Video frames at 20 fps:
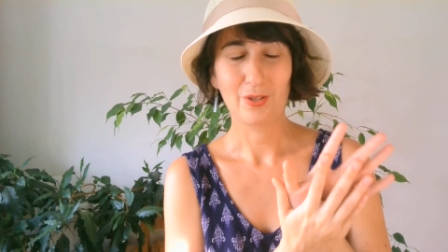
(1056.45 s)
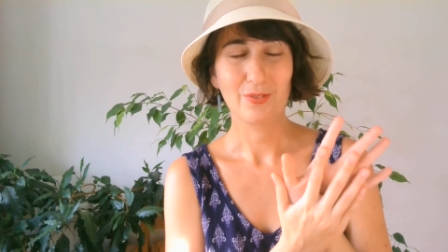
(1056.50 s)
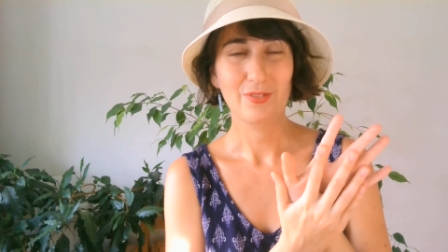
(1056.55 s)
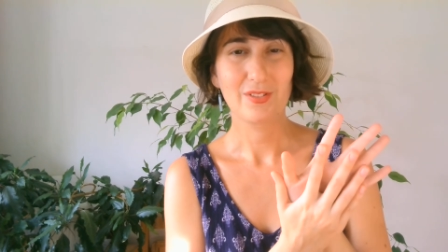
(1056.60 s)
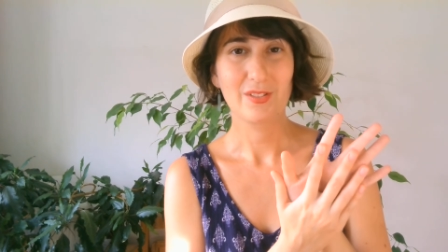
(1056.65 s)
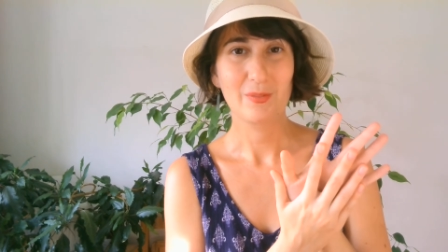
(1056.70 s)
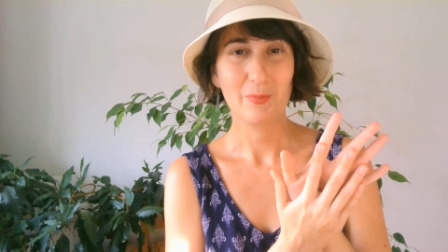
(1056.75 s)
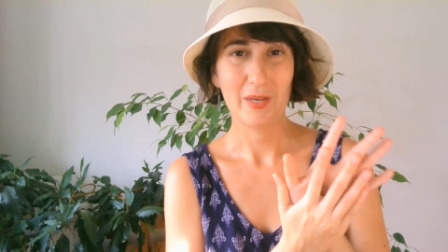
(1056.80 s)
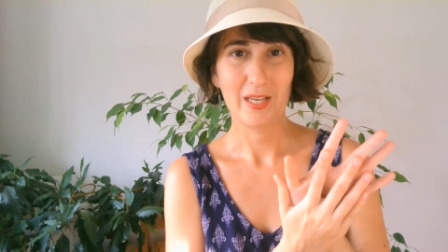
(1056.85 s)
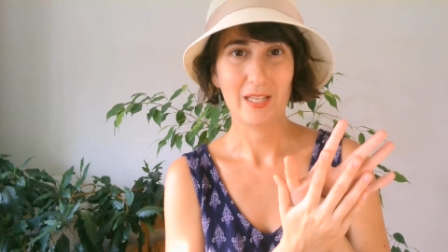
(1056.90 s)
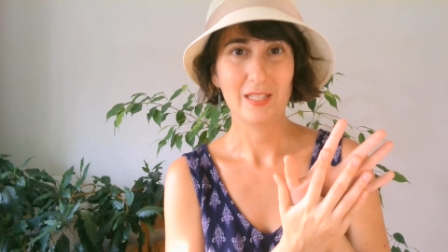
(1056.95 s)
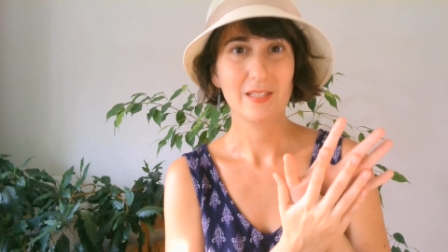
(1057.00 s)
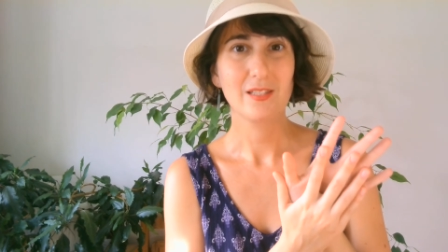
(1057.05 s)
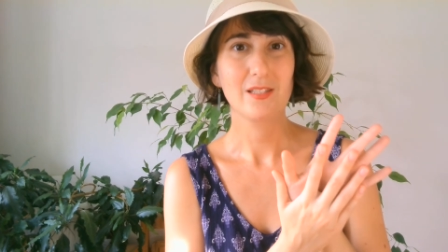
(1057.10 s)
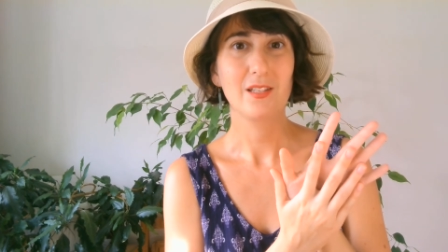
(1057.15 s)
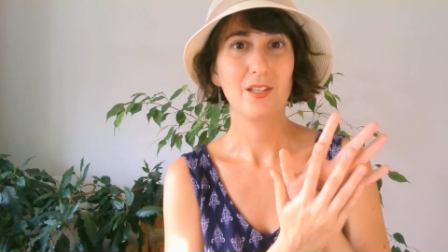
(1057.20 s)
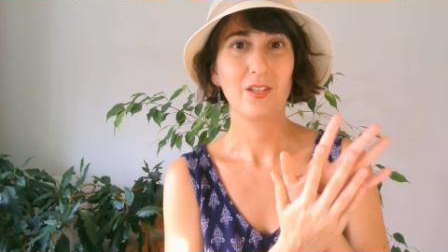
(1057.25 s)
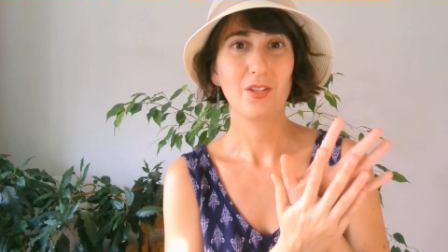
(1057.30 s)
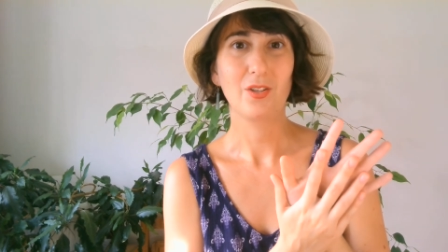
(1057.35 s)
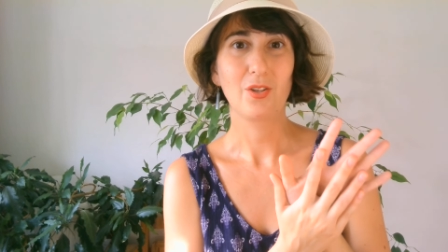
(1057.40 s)
of
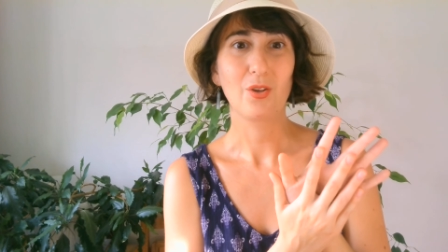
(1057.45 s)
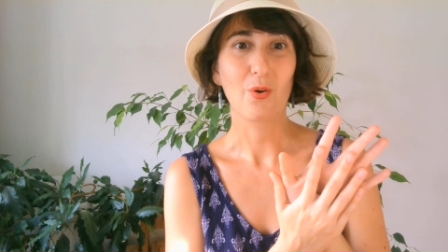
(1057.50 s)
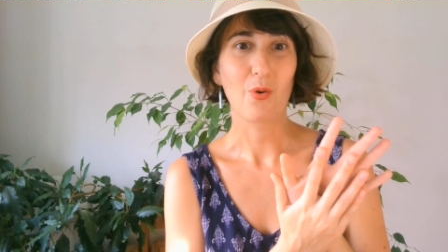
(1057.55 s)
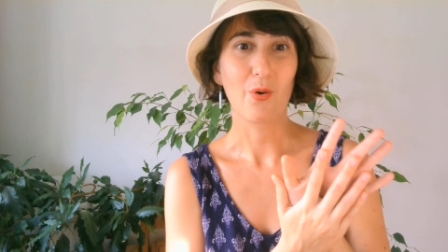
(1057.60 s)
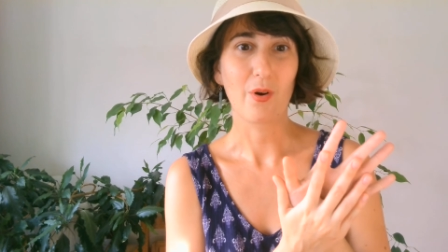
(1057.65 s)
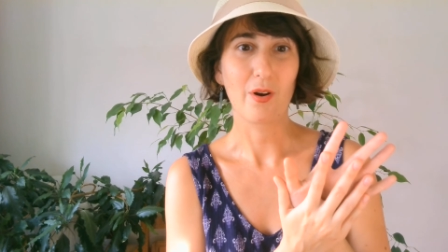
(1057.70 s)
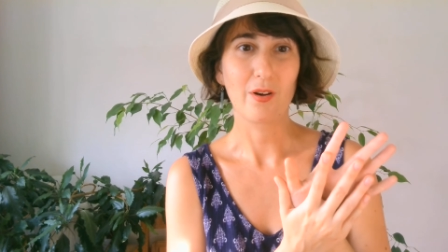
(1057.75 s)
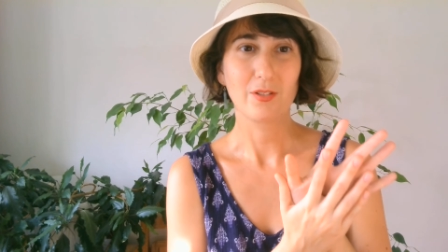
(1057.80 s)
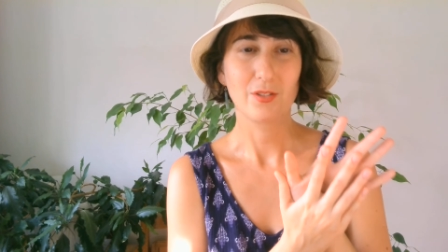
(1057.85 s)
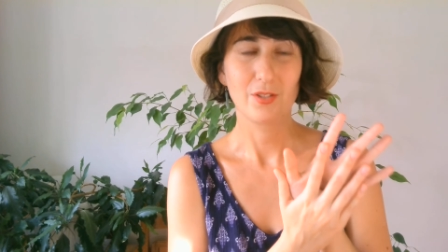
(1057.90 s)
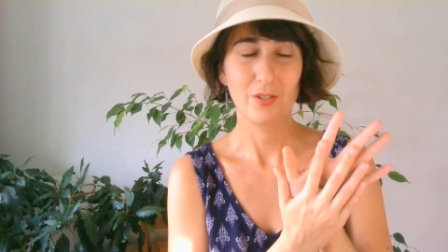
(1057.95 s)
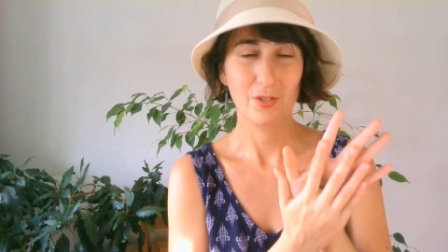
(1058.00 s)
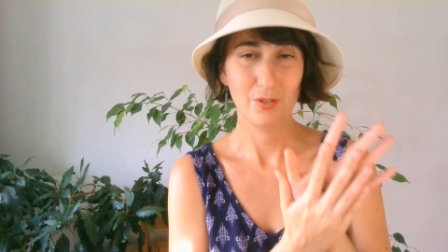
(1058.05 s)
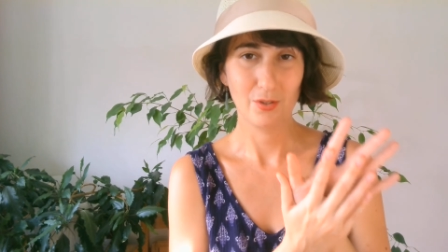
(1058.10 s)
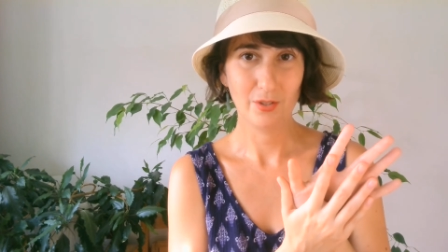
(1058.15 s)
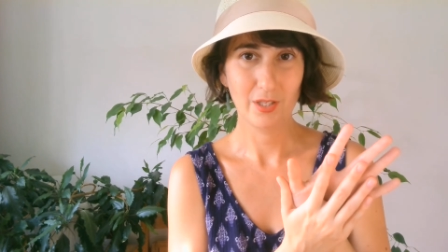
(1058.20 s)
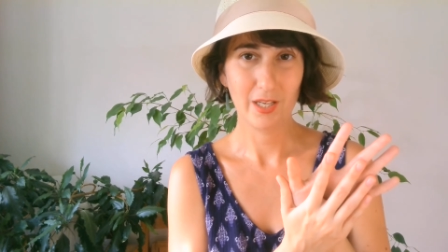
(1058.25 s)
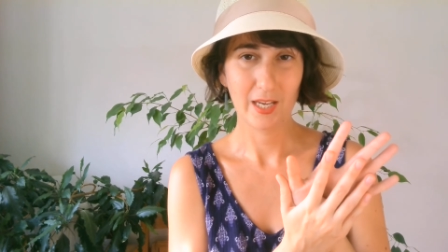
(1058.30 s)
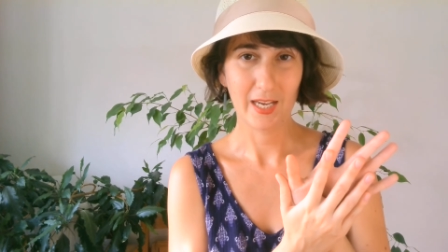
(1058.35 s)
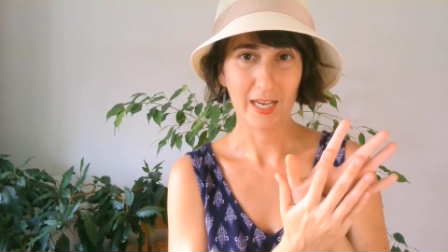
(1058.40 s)
space in your
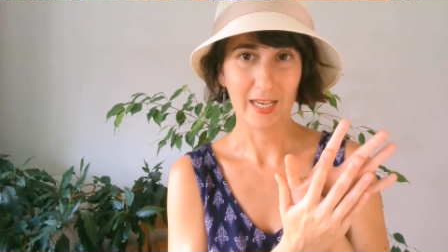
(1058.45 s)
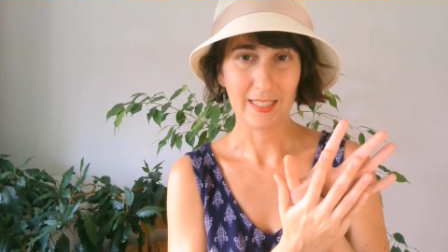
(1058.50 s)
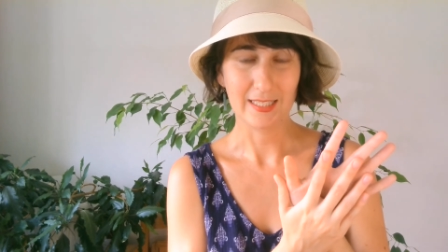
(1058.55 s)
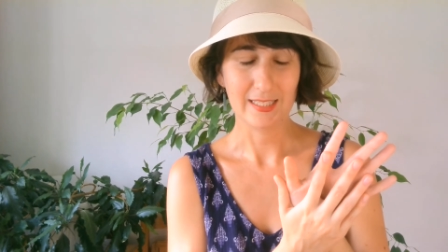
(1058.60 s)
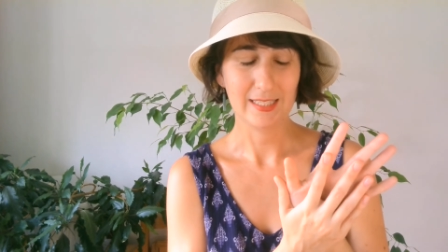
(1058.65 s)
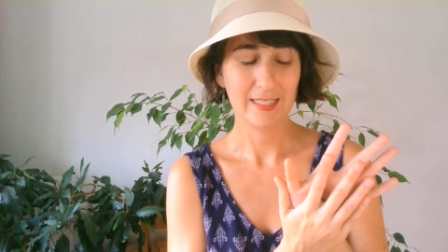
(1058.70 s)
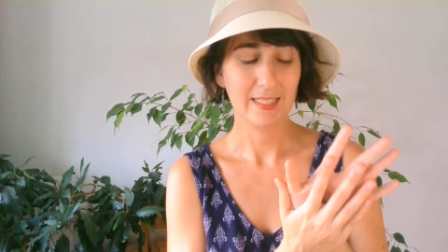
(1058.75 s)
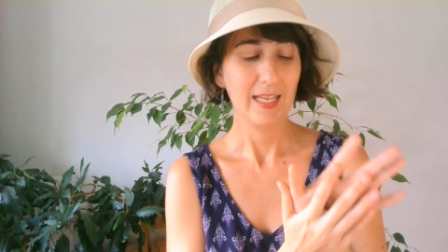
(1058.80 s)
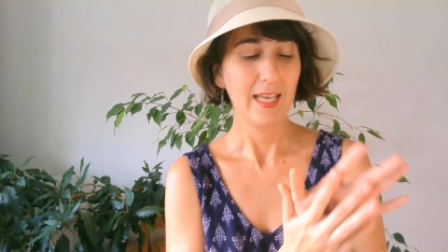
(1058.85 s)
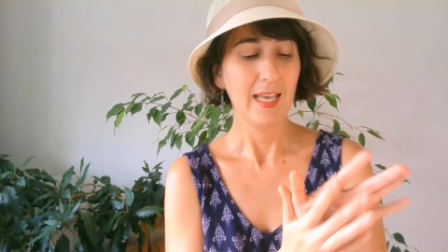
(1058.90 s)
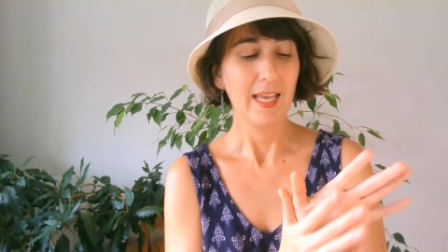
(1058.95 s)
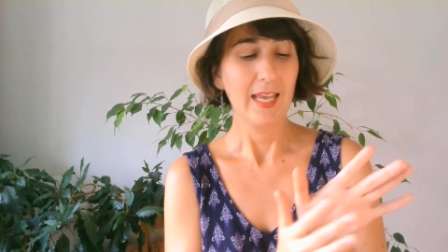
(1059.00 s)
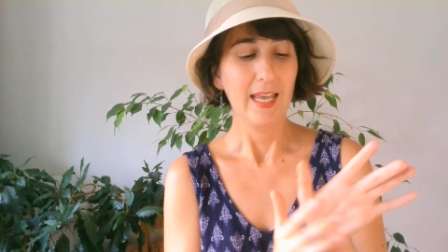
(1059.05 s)
suitcase.